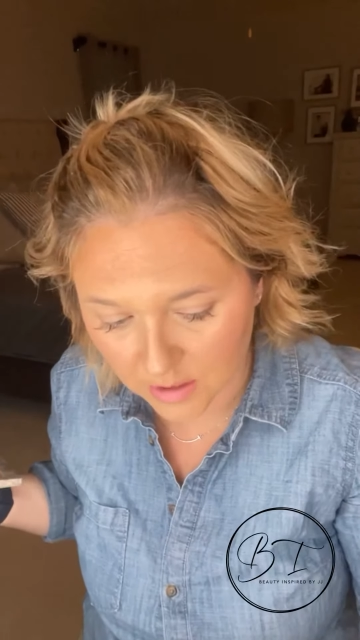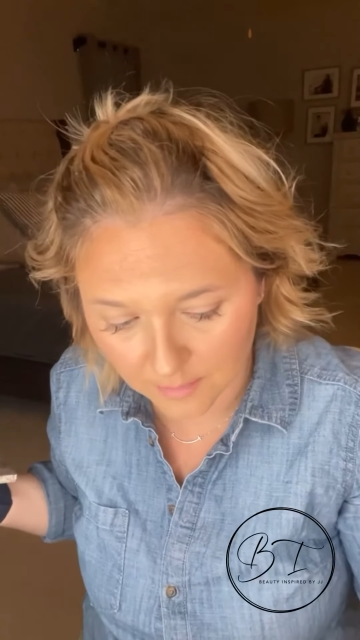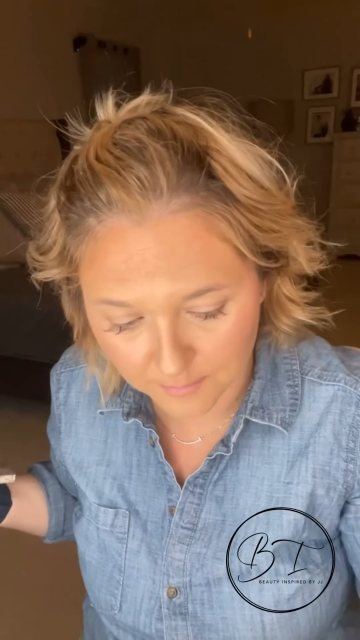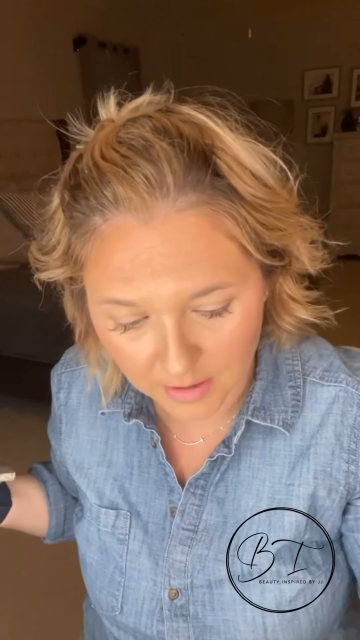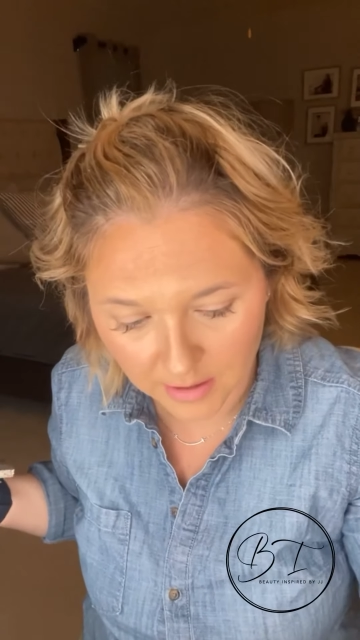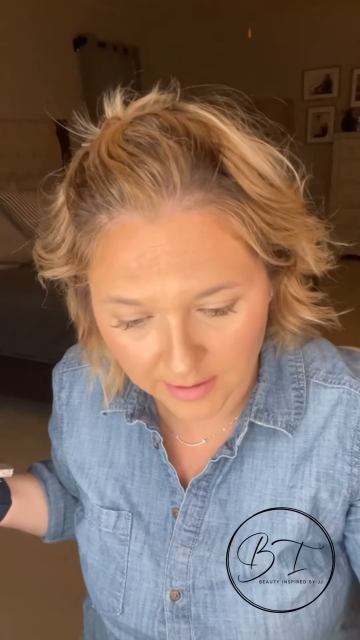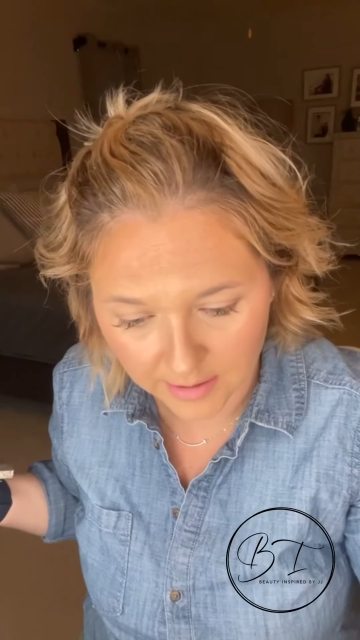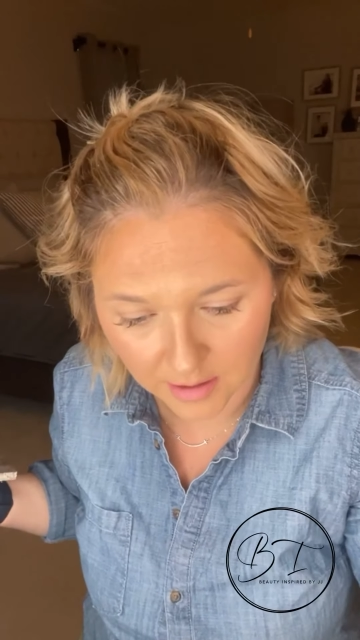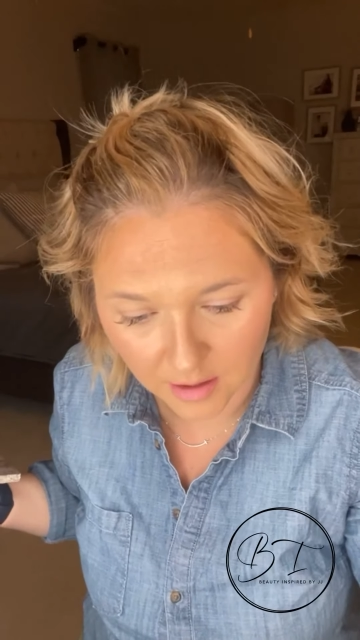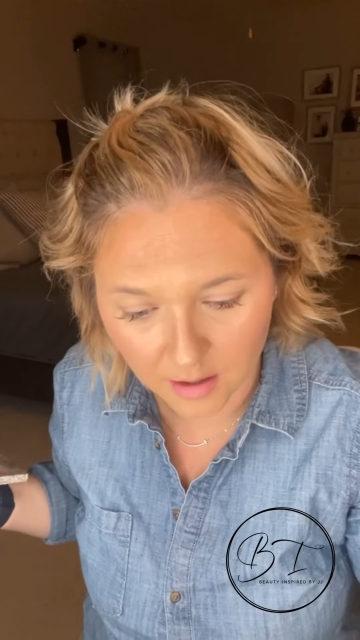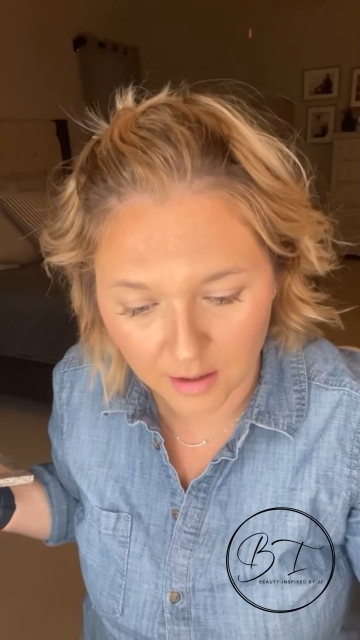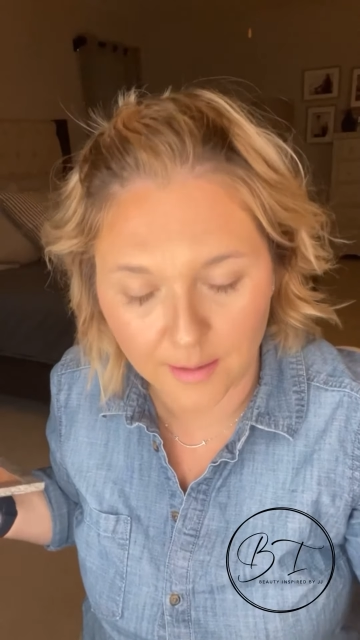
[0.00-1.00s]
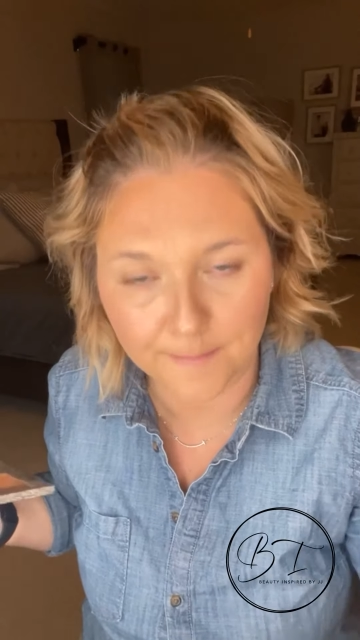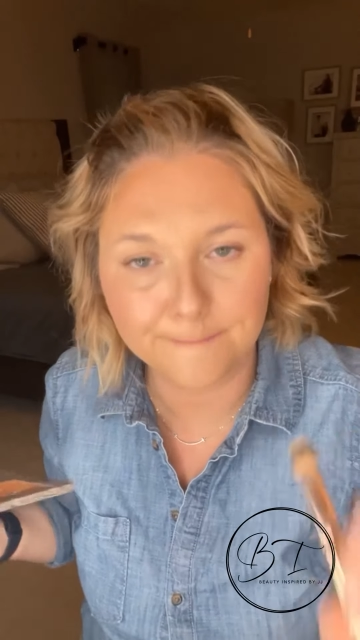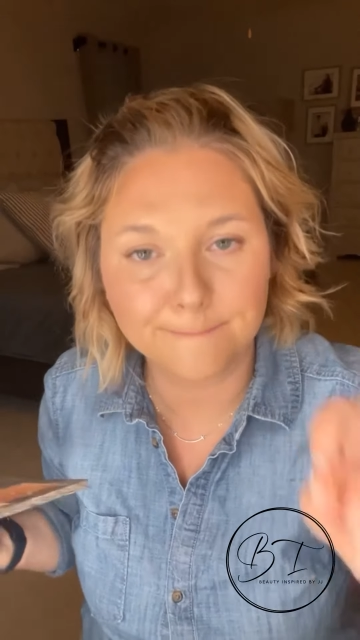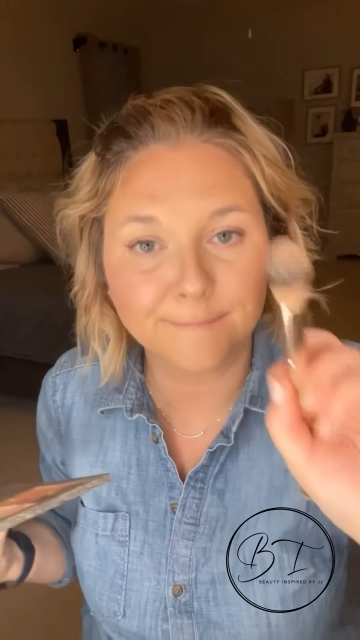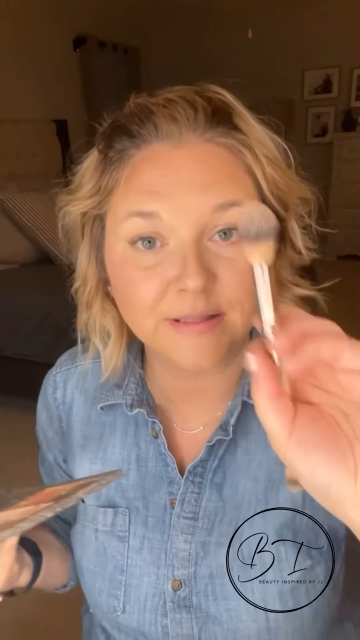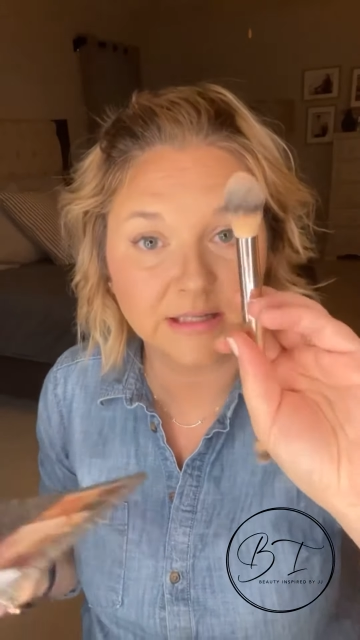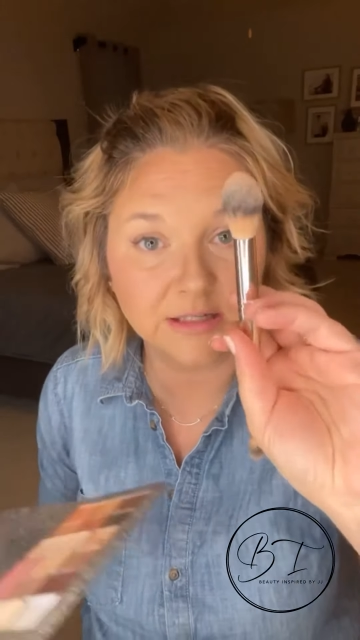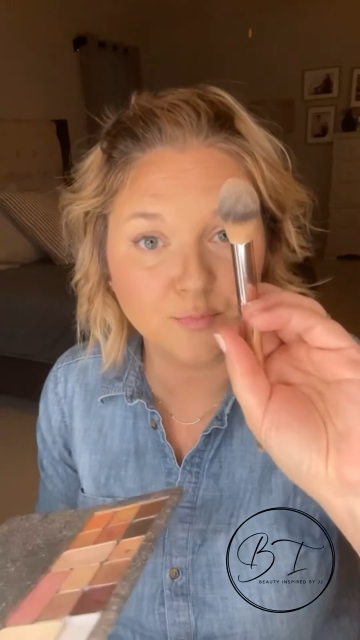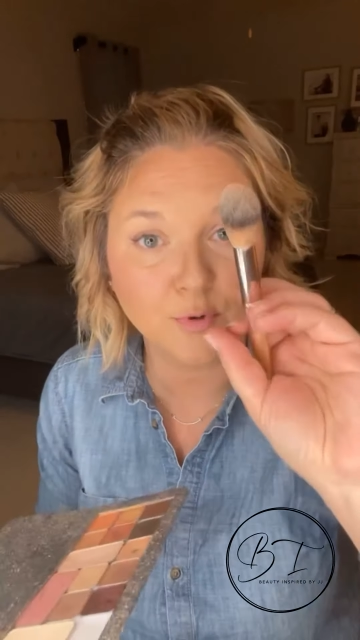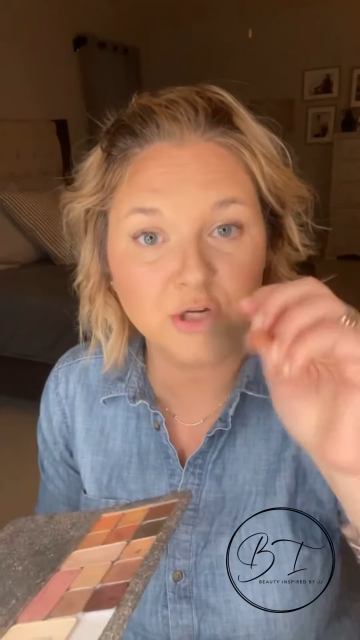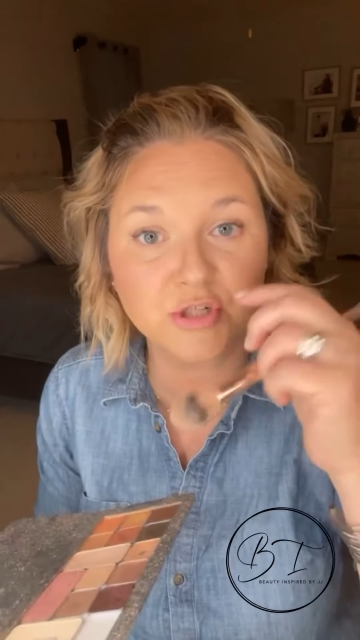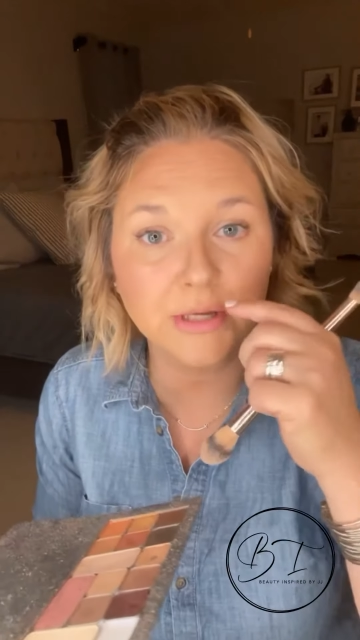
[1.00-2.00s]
my blend brush